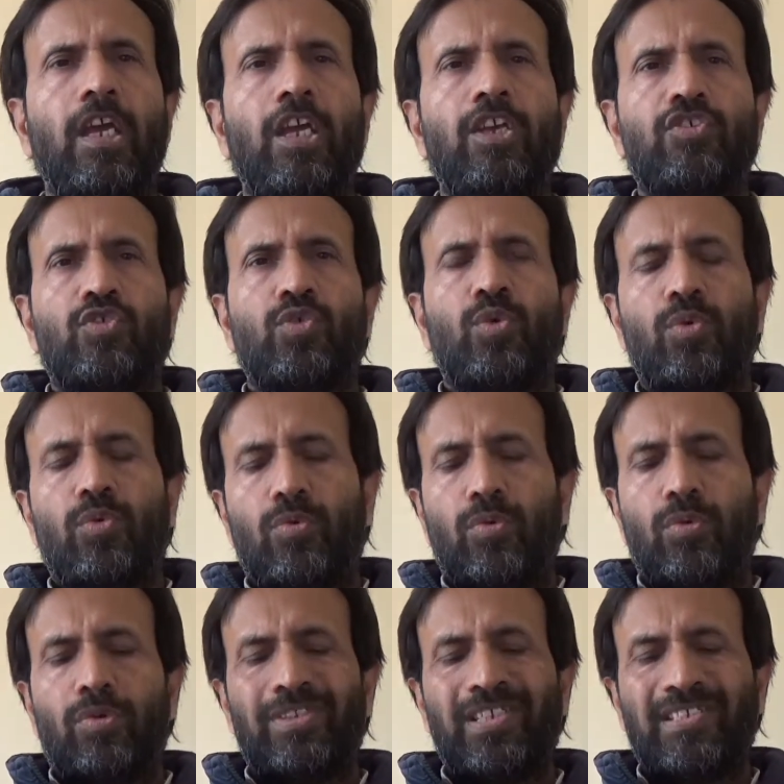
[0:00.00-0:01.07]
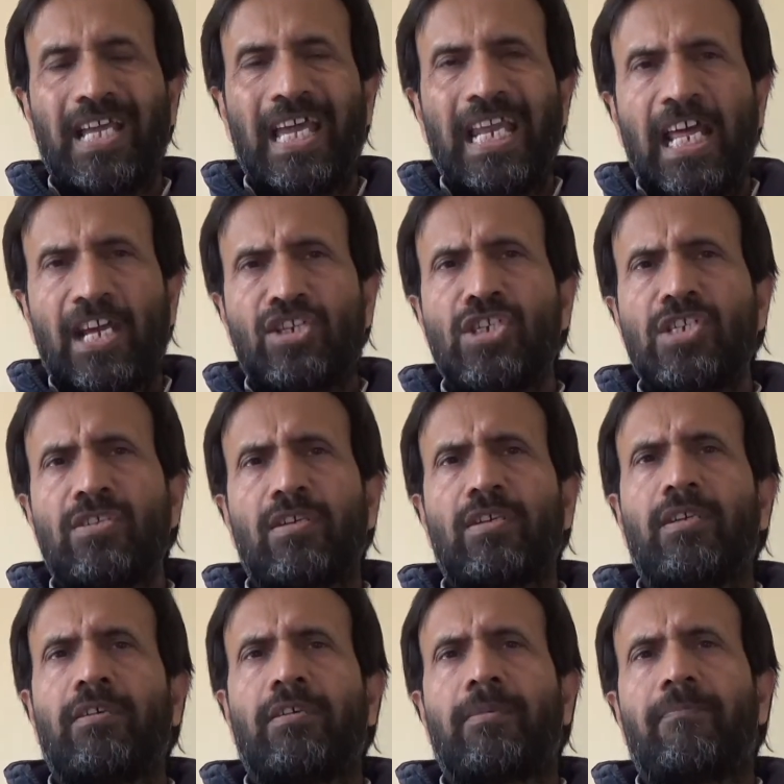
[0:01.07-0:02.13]
So these allergies
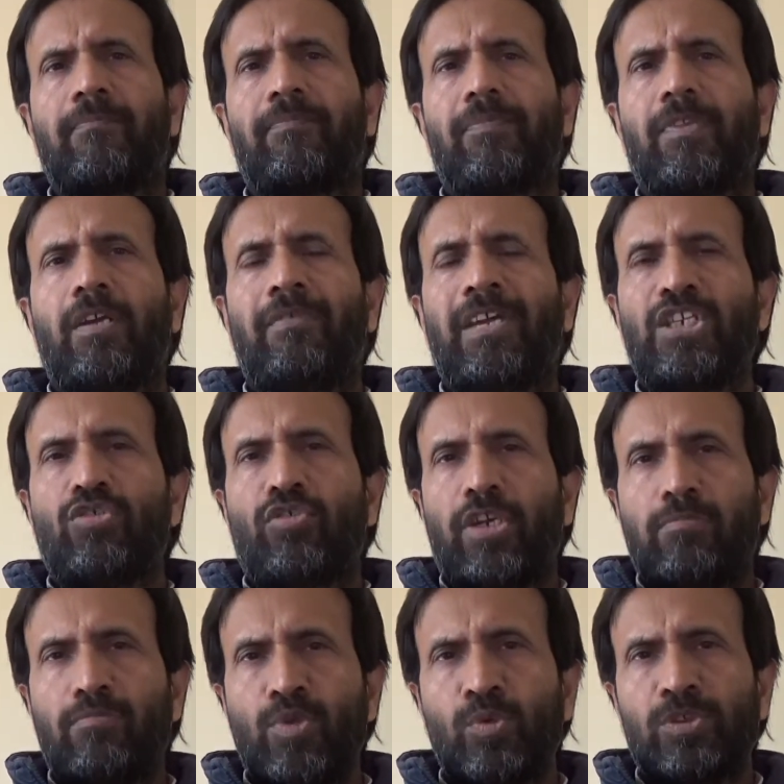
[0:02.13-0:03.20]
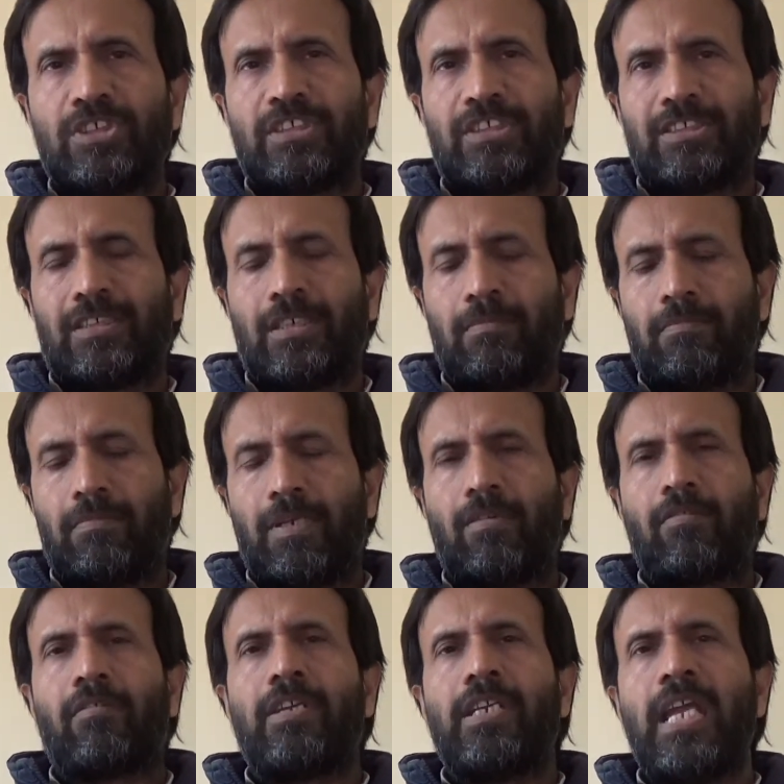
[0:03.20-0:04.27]
occur when your immune system
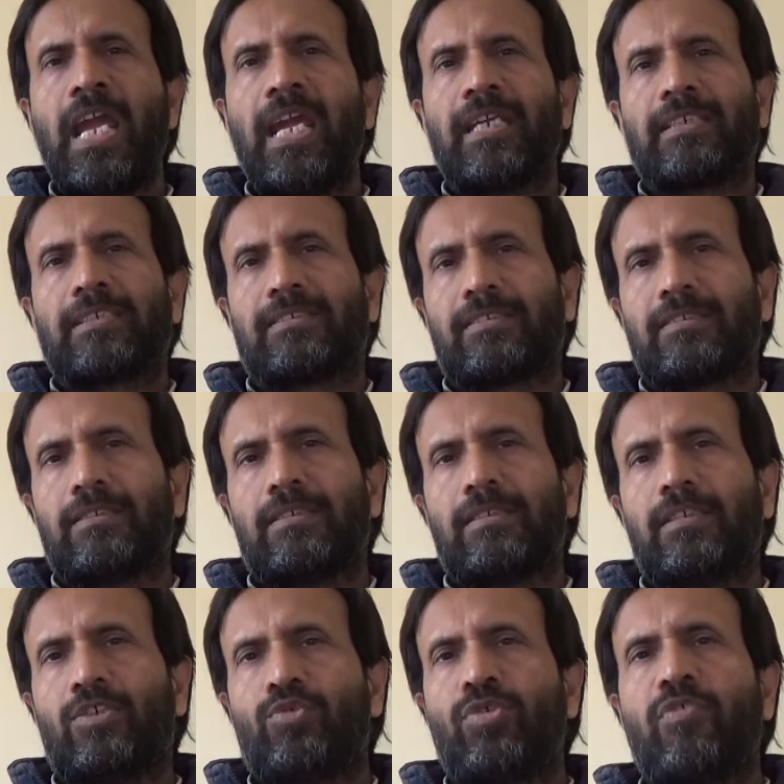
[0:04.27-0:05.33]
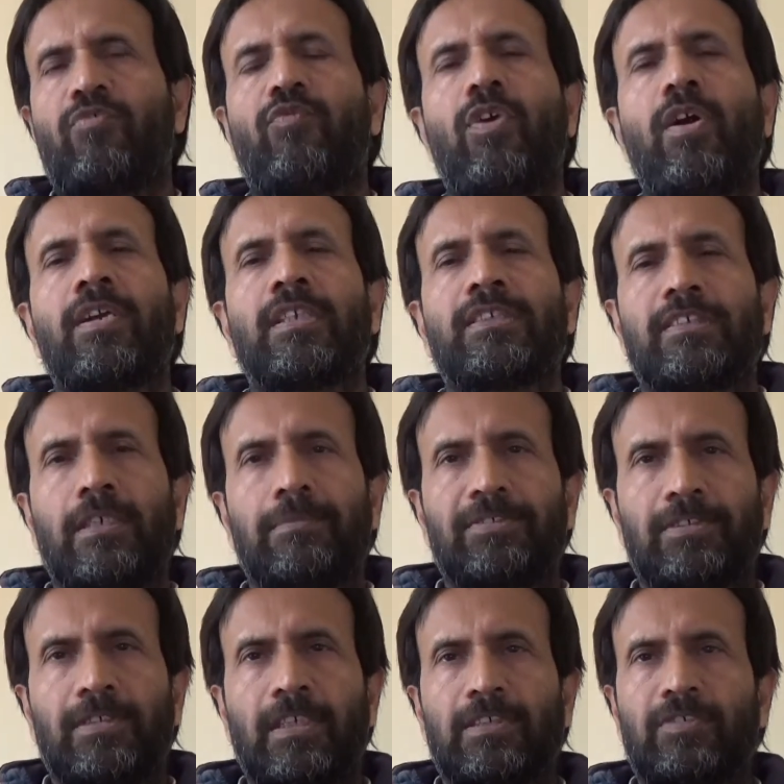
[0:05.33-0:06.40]
reacts to a foreign
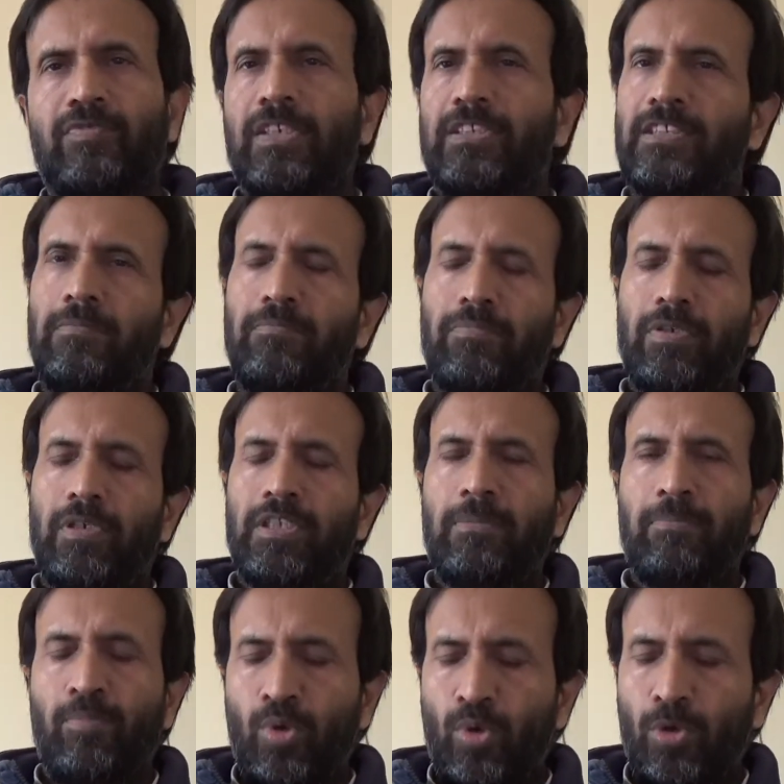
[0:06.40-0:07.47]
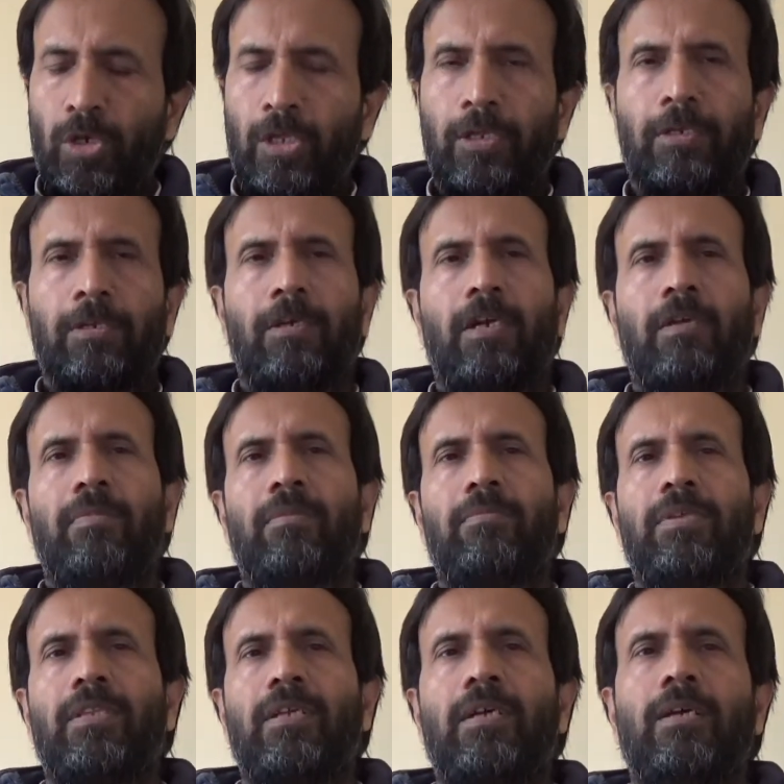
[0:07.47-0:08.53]
substance, for example, the pollen or
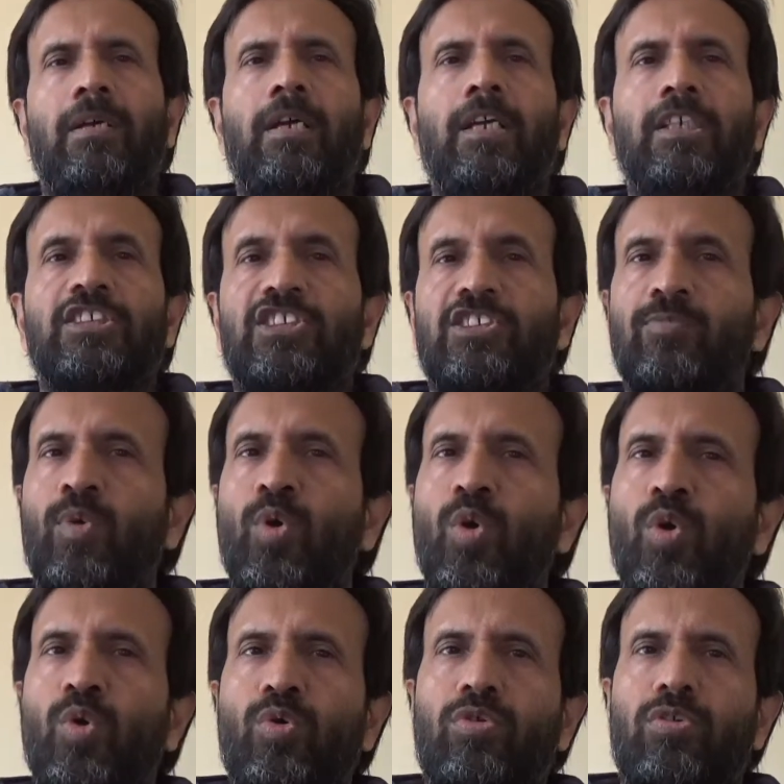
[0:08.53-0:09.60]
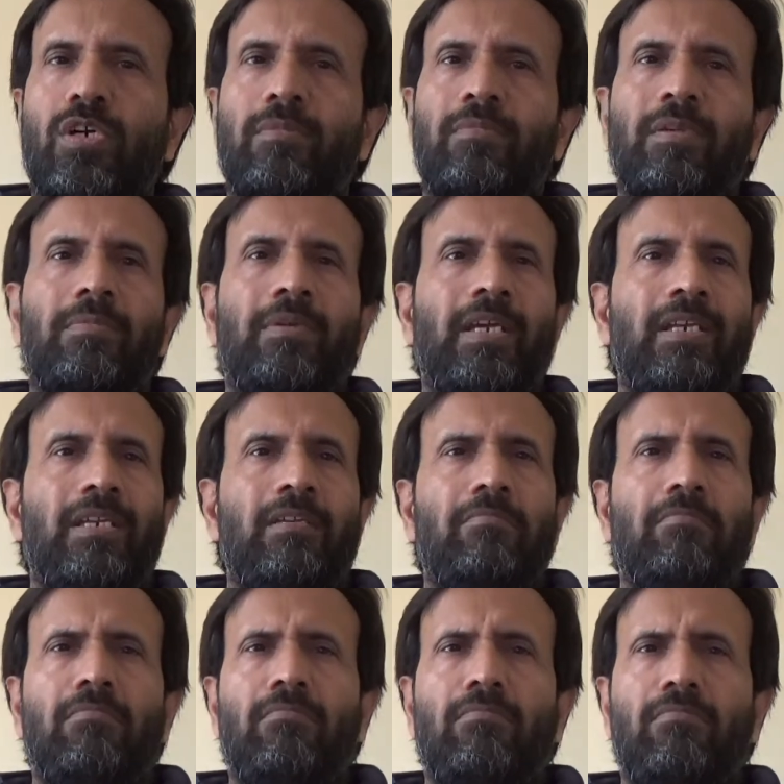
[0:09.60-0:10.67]
maybe the smoke or maybe any
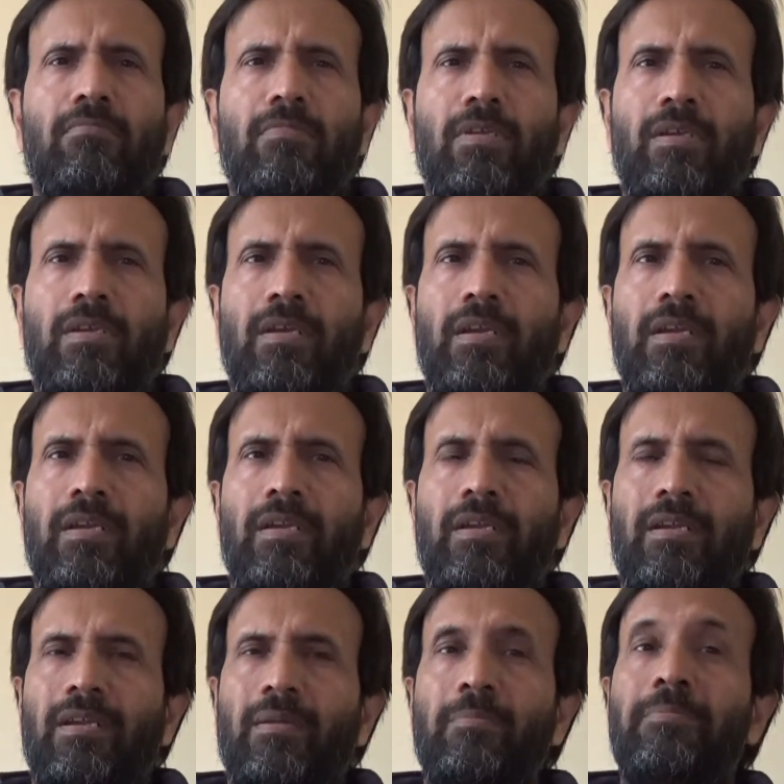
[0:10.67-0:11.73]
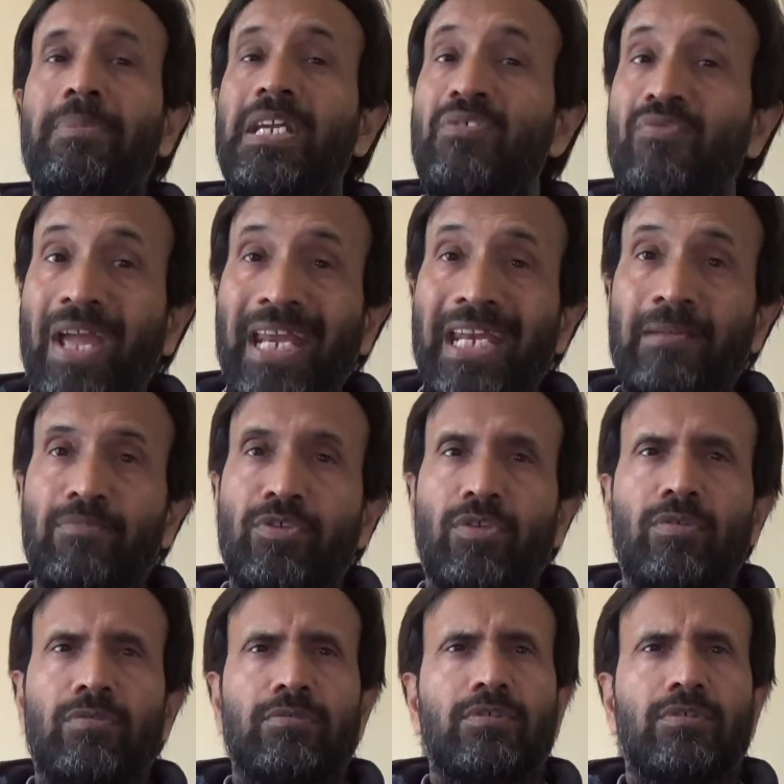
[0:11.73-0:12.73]
uh, uh, bee venom, you know.